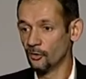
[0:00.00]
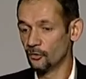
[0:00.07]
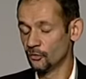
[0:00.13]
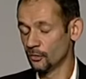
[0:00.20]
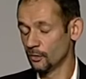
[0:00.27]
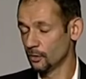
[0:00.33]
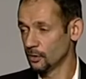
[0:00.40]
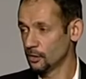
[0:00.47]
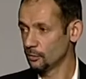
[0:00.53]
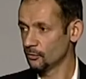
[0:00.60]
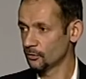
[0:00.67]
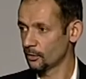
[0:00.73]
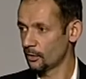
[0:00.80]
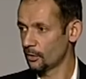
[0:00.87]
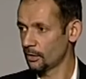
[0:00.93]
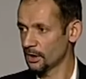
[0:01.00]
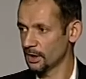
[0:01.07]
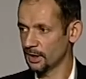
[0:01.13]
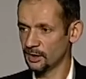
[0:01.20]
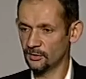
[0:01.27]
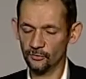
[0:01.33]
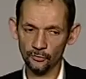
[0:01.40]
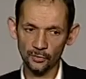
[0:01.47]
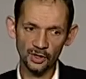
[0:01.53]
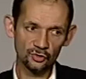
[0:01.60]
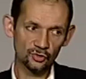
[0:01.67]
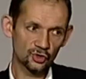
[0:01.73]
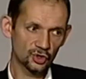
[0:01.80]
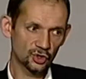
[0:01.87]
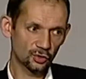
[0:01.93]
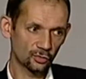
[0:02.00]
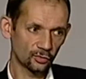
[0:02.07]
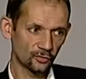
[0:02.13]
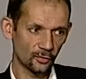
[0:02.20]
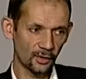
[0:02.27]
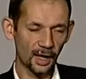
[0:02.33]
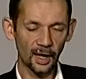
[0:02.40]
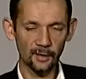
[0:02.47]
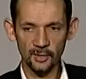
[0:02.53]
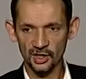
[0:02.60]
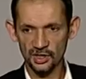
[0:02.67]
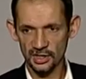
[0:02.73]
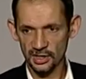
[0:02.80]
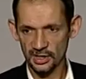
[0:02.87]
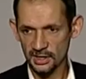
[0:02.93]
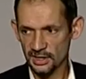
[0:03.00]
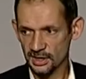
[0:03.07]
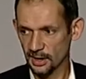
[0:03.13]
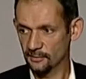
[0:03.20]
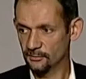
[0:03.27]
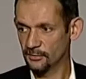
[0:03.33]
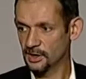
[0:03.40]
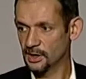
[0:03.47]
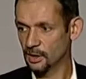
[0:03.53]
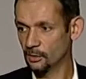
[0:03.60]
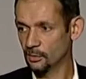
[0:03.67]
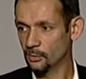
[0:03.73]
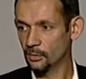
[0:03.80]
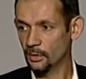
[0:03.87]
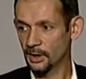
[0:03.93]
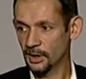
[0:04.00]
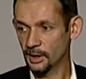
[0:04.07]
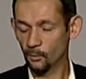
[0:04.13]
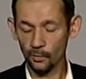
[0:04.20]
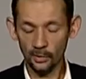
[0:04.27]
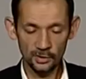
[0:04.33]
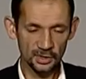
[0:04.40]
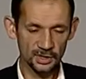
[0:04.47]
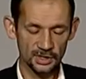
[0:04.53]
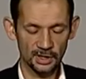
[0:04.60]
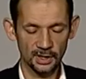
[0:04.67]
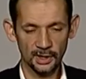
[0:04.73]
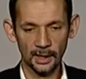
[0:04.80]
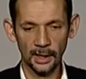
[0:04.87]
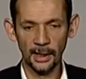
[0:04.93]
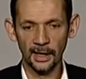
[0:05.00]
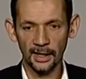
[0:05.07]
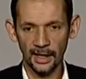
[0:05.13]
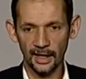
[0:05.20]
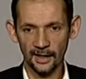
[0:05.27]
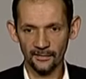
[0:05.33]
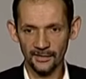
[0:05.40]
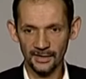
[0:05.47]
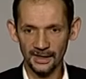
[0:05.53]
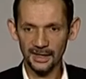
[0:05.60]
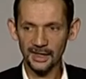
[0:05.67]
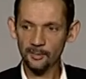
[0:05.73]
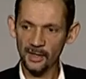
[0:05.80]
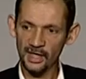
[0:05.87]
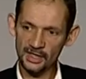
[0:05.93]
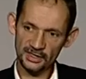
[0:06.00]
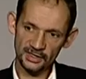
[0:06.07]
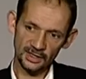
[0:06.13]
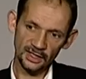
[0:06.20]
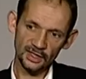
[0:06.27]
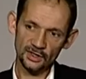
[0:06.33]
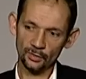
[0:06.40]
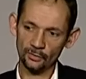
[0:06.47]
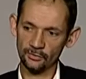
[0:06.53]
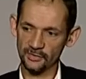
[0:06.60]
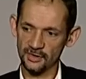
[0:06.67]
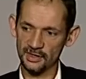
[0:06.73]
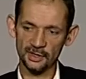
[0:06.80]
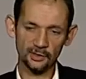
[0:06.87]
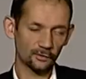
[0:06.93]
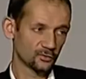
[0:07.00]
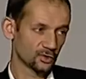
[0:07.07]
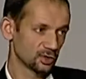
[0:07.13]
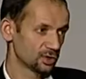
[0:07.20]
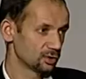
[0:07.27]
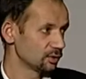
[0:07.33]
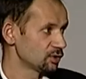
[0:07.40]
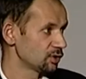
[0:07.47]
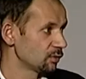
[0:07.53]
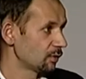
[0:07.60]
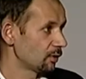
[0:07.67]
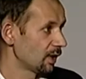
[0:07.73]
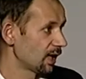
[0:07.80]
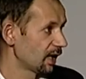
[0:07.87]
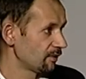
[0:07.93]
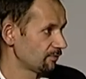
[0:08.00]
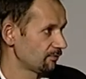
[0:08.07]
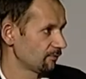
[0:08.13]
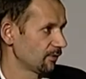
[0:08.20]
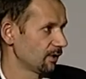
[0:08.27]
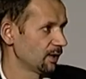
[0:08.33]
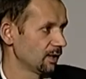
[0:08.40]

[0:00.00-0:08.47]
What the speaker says: The user is free to choose the images and video he wants, and he makes his own visit of the cultural life